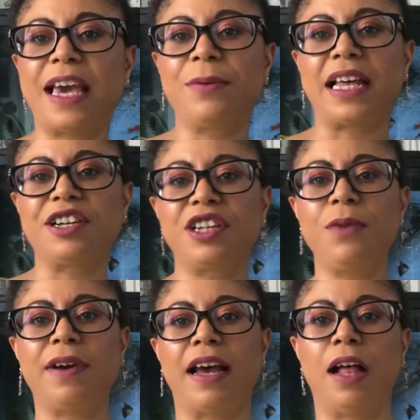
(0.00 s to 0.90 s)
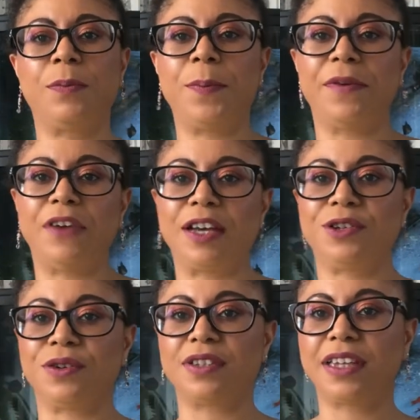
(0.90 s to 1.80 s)
Ashley, where I help you perfect
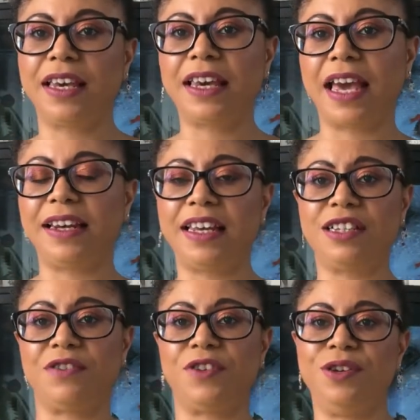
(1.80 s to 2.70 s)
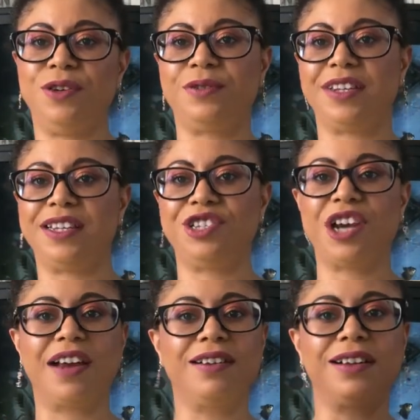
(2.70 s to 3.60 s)
your skincare needs. If you're new to this
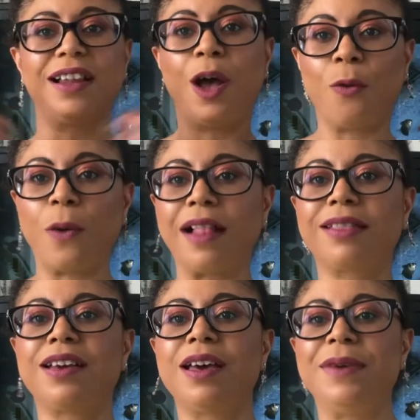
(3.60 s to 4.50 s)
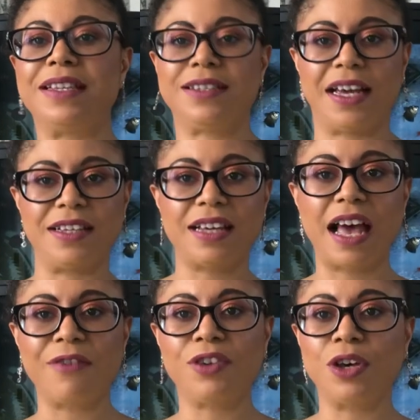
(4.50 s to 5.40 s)
channel, welcome. It's nice to
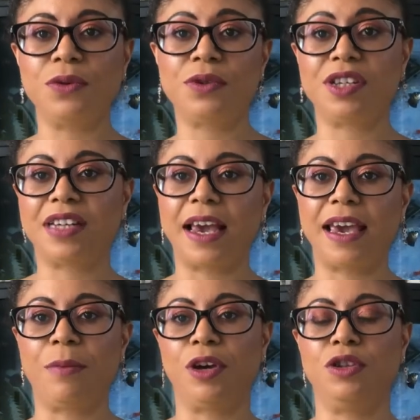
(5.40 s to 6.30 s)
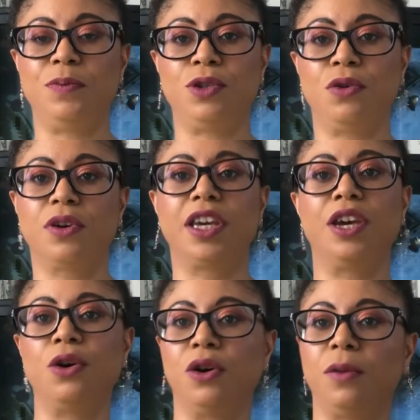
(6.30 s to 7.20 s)
have you. Today, I'm going to be talking
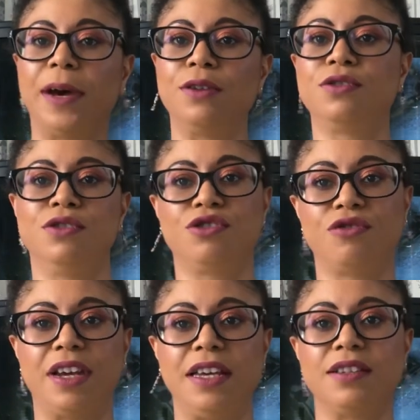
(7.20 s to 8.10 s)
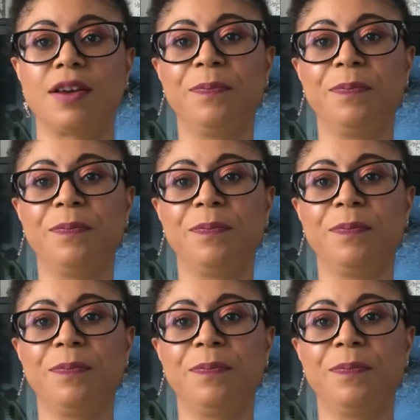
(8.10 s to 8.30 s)
all about sunscreens.